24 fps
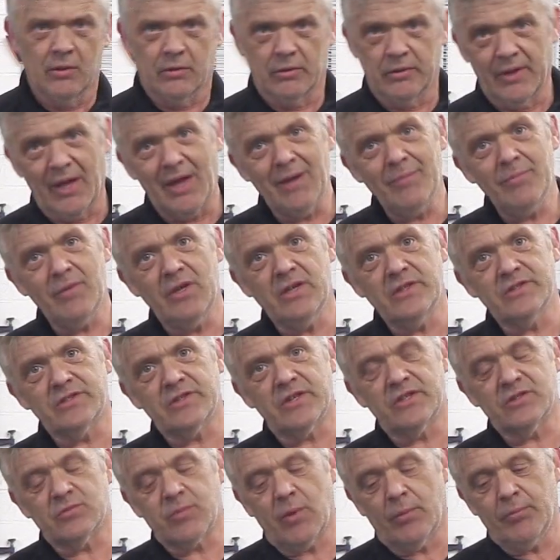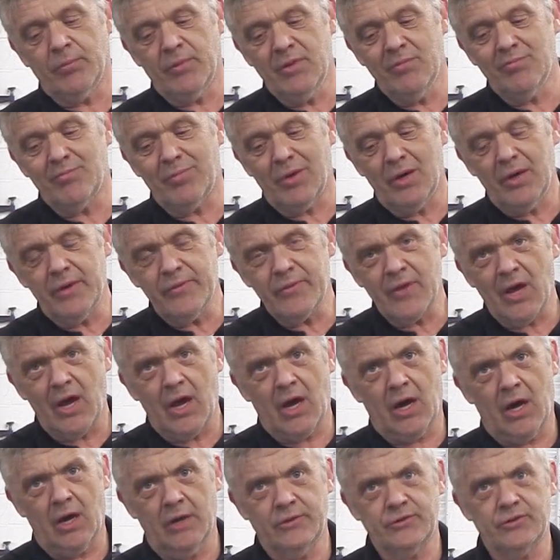What that means is when we burn that
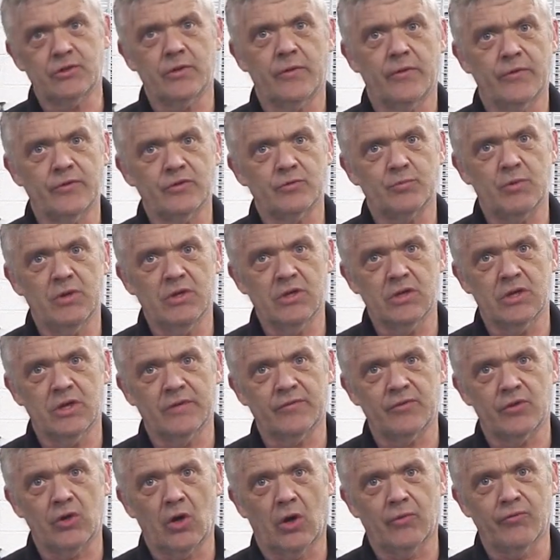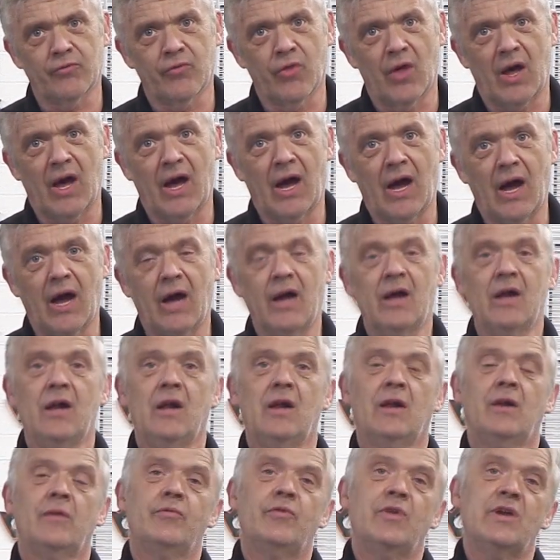hydrogen that's been given off there,
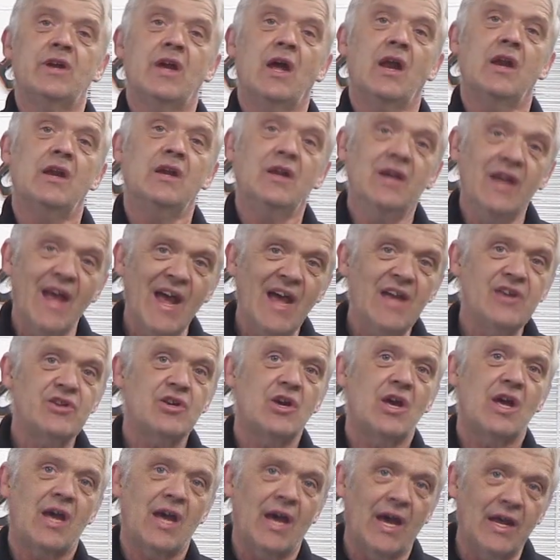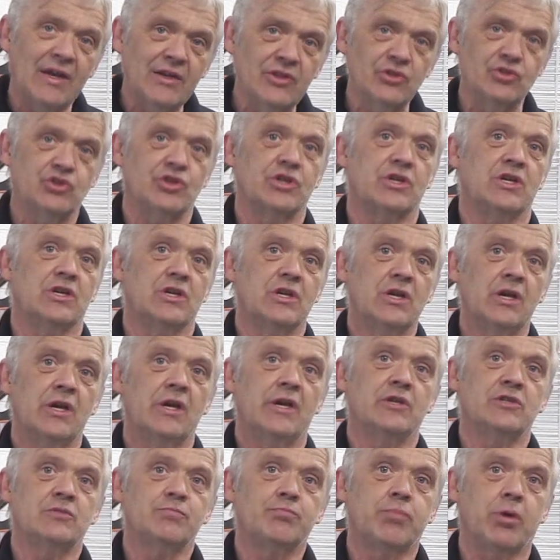the net energy
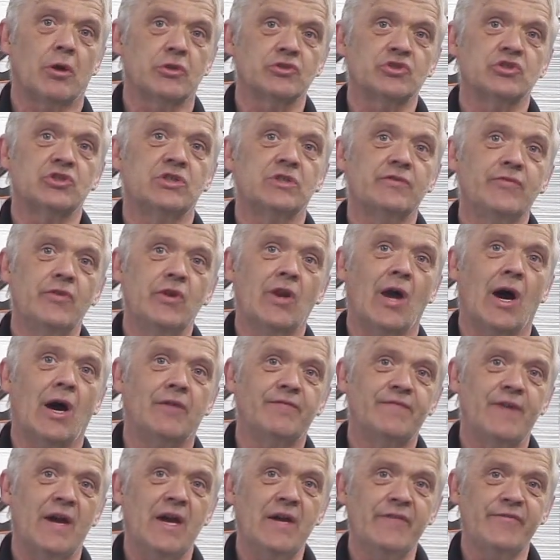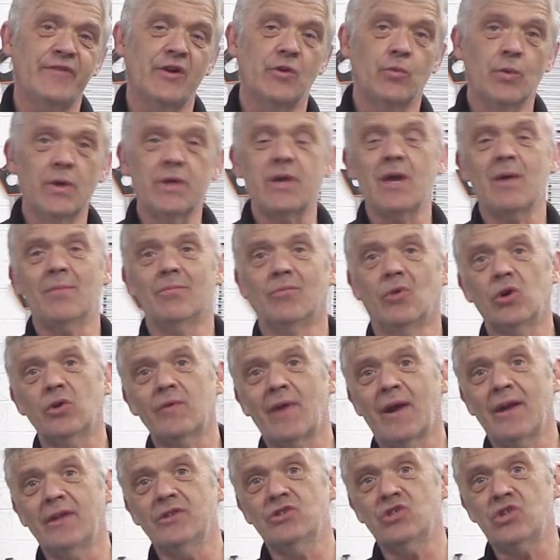is positive in our favour. We get
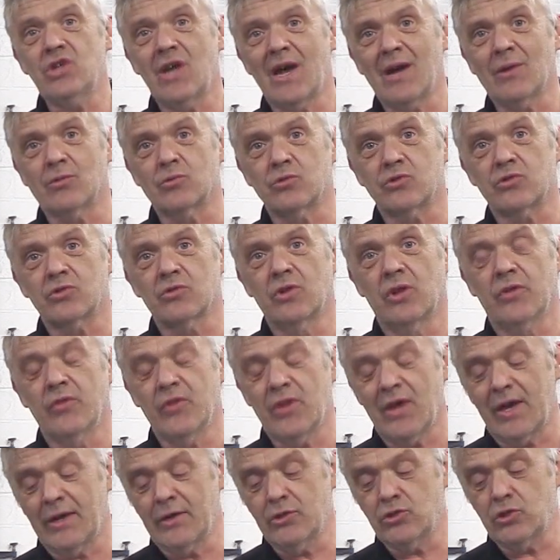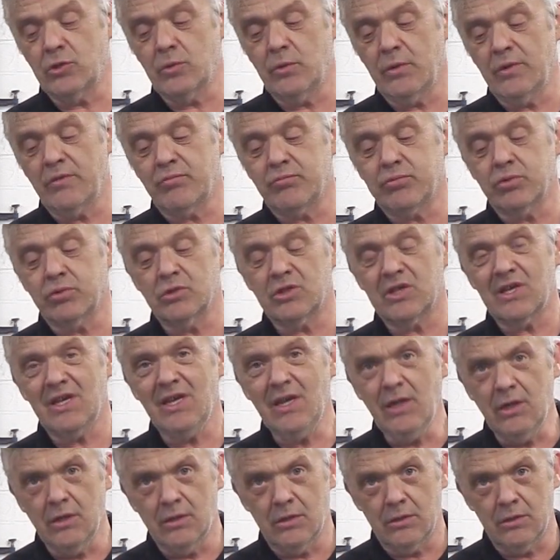more energy out than the energy we've put
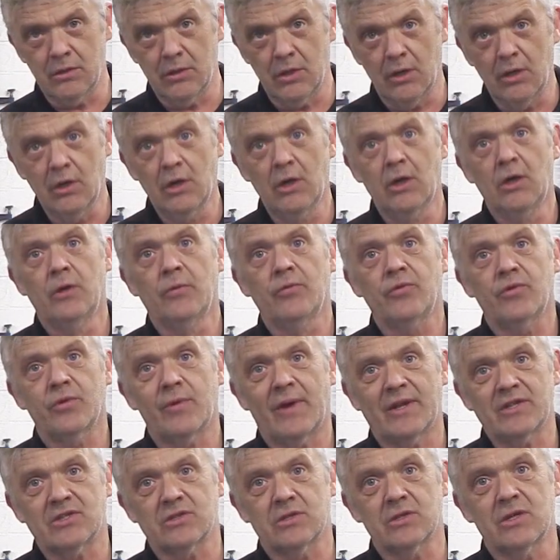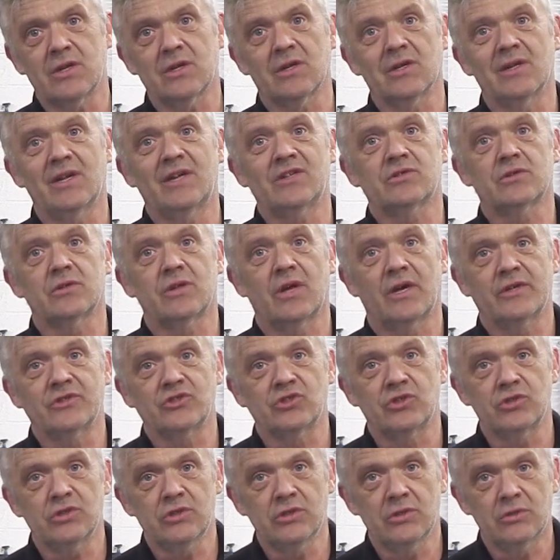in to actually electrolyse
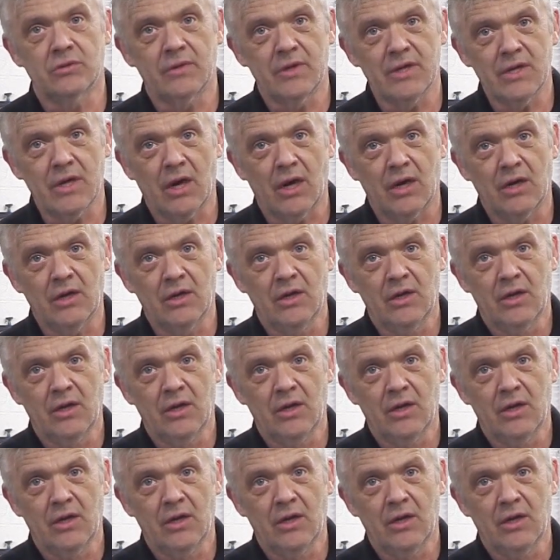the urea.